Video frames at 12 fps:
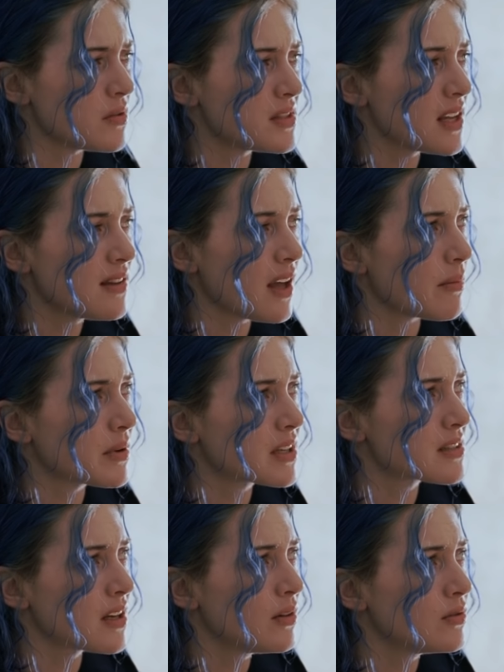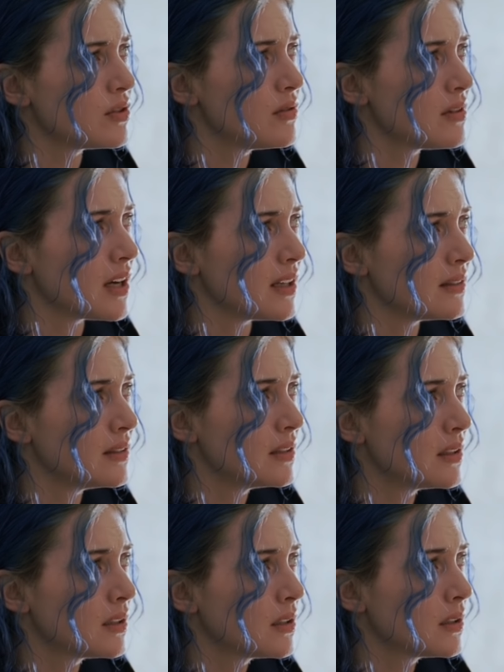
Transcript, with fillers: said that I'm because so I don't sorry. do that. I'm so sorry.